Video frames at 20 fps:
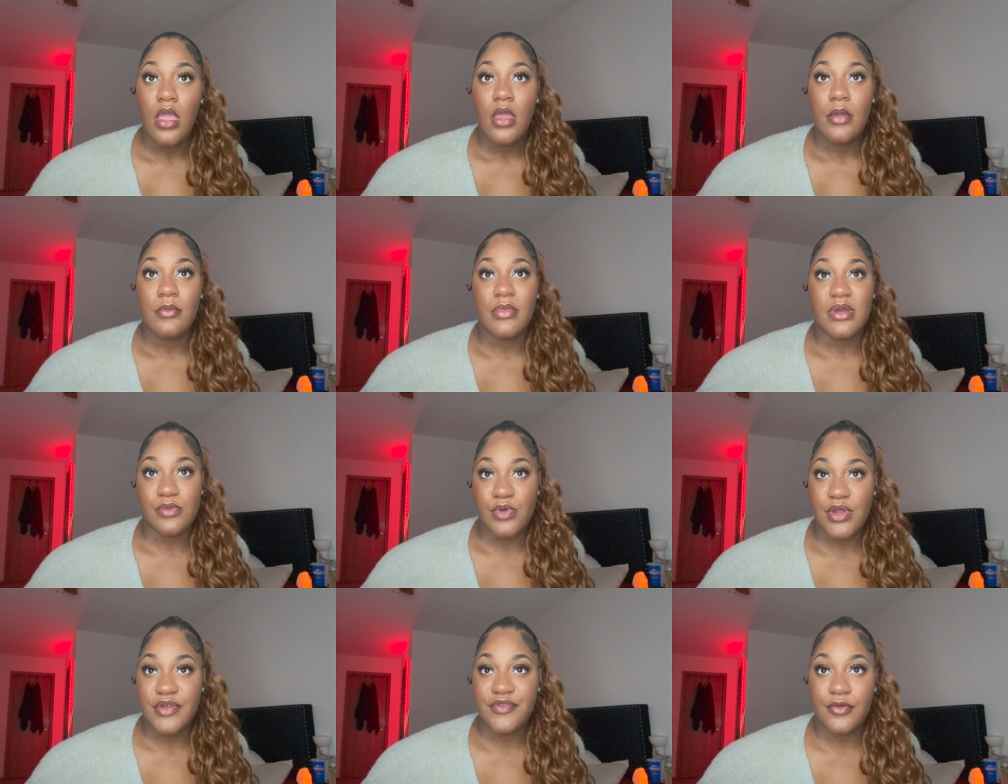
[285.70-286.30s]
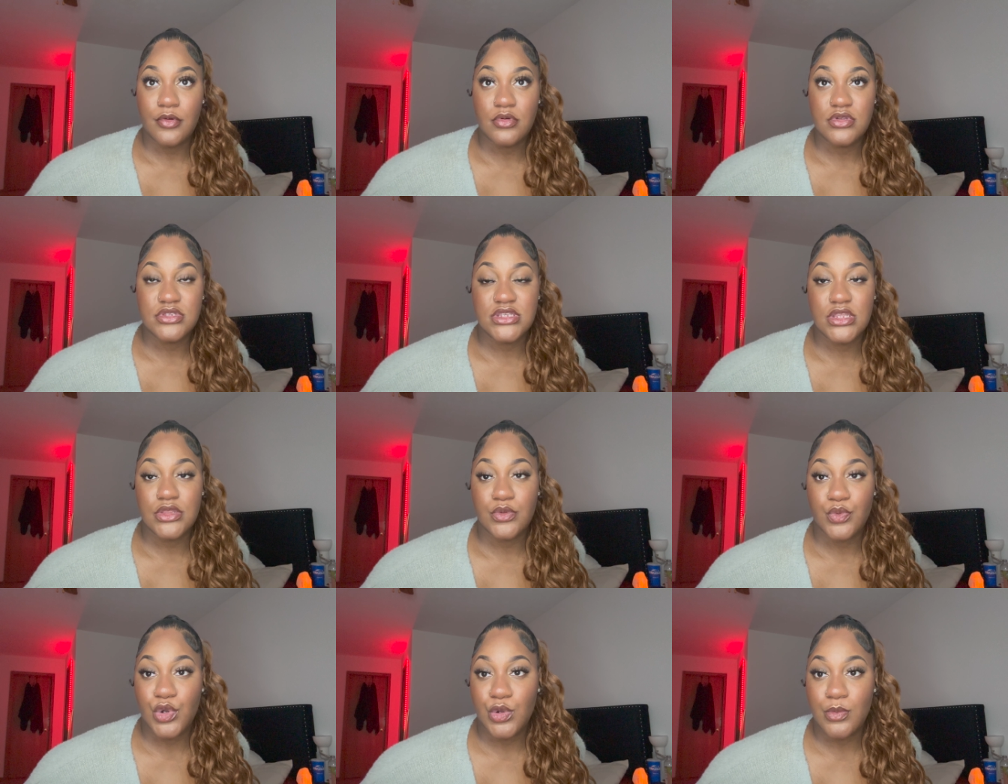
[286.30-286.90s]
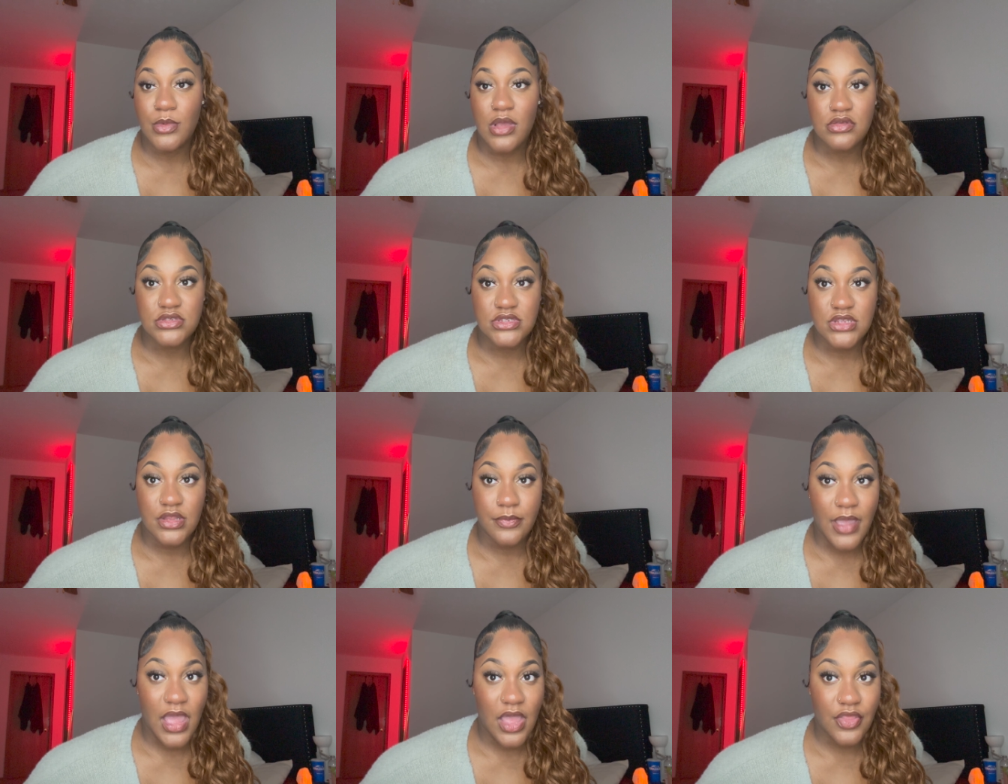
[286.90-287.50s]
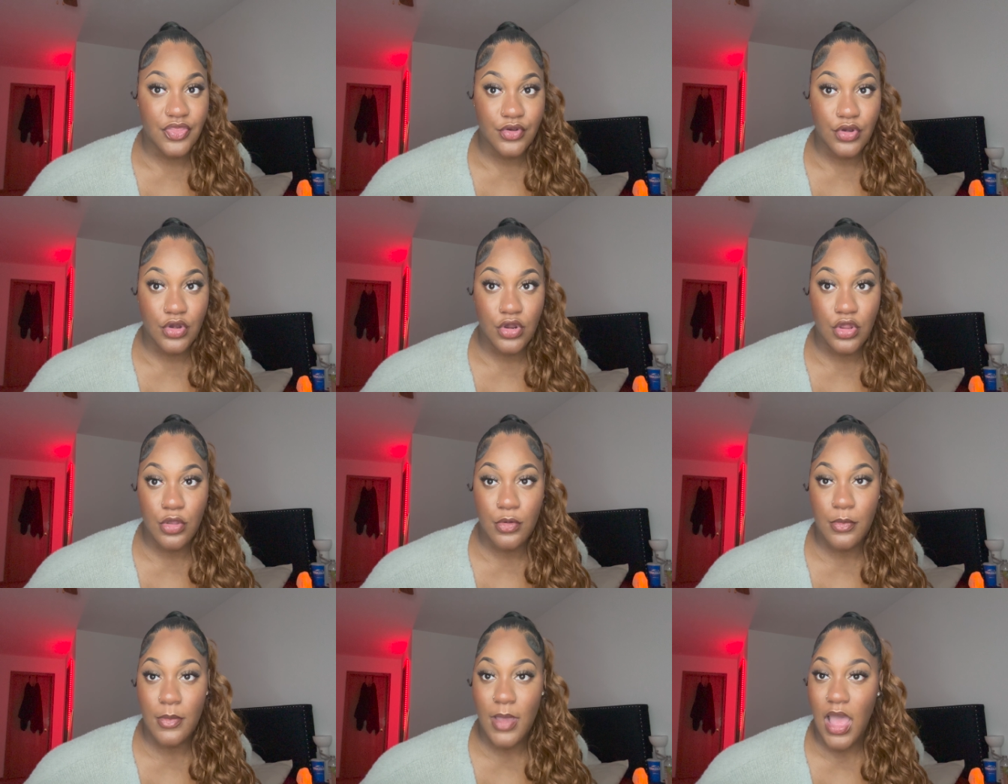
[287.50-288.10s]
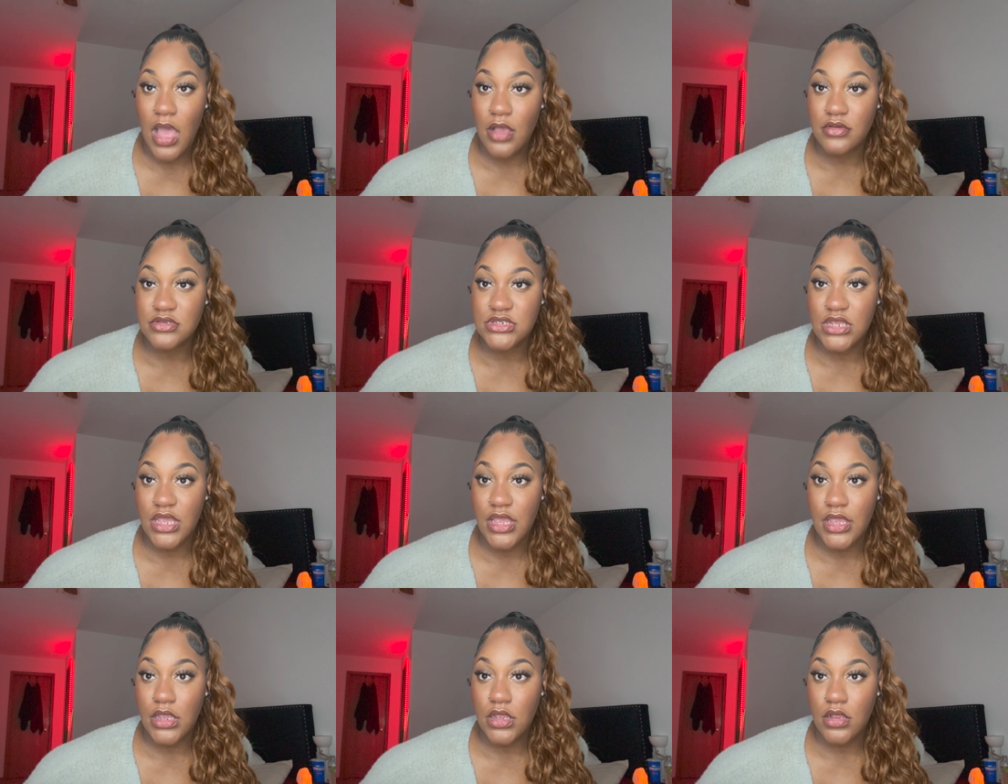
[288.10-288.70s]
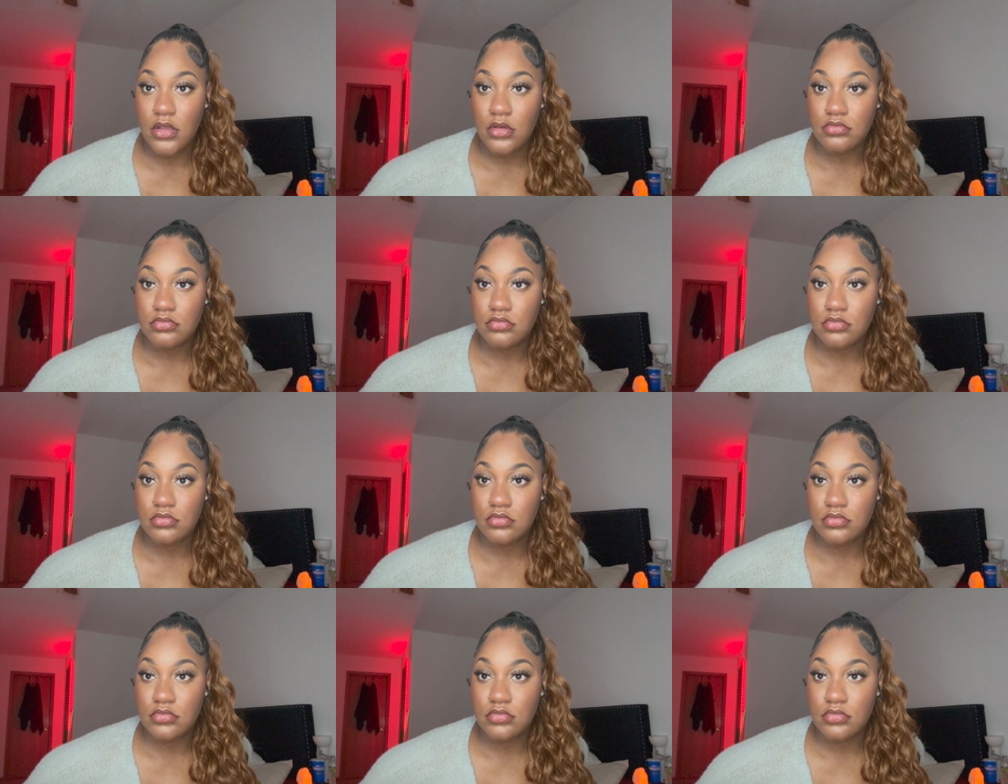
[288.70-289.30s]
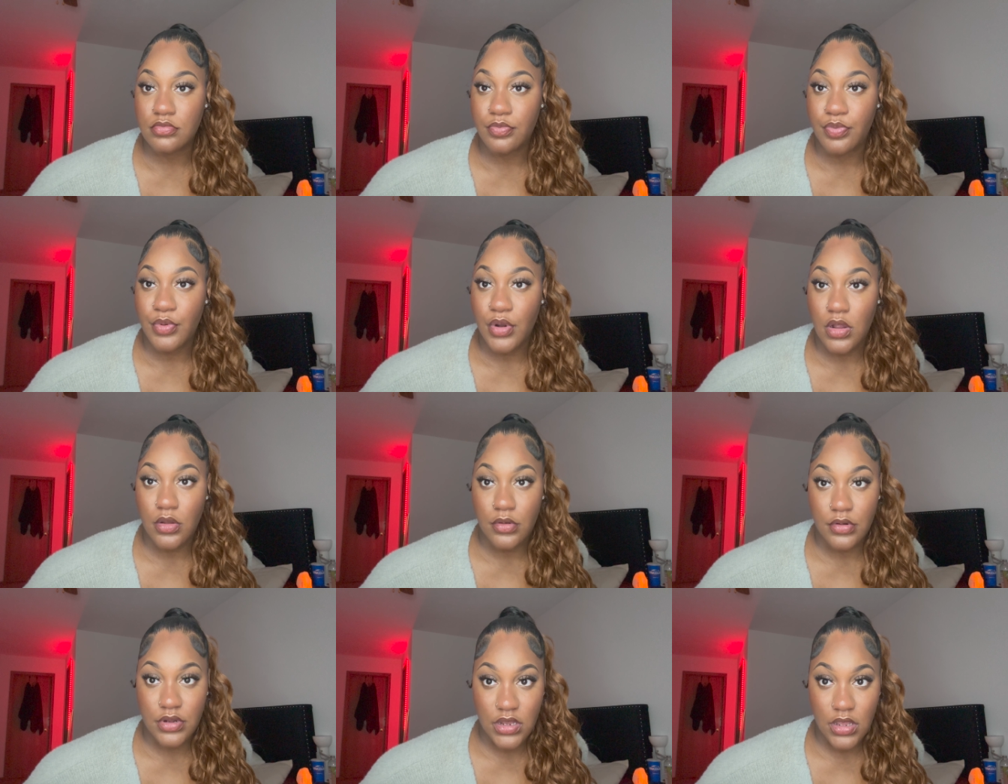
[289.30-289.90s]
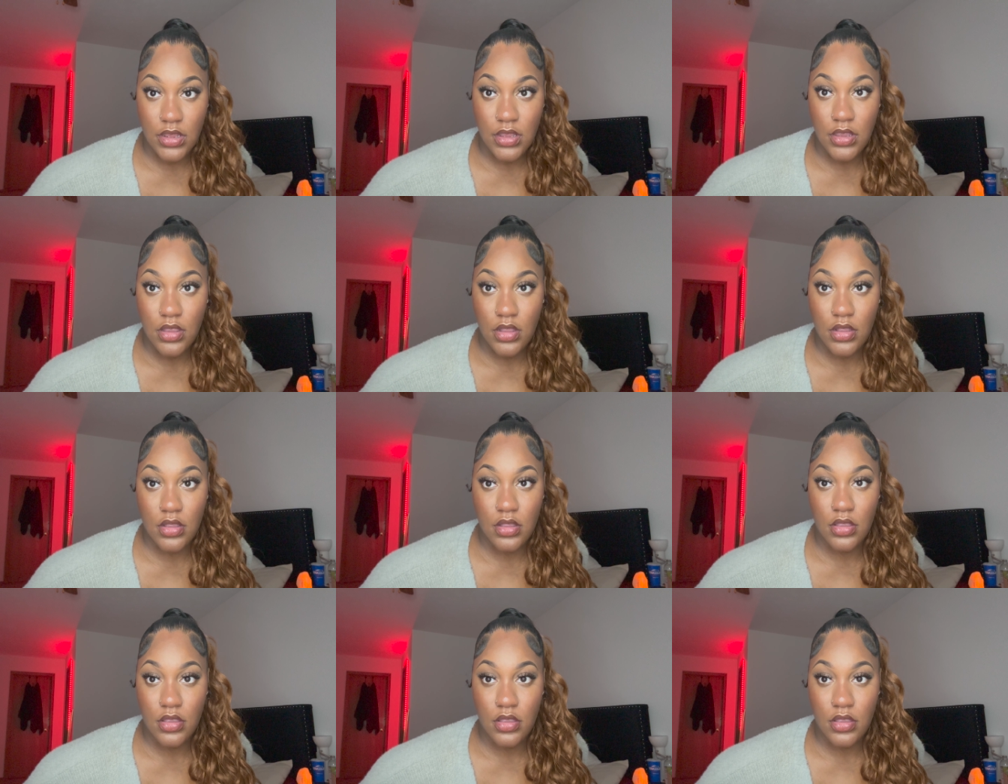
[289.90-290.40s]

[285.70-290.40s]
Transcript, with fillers: my boyfriend was in the room. I was in the bathroom. I was like, Brody.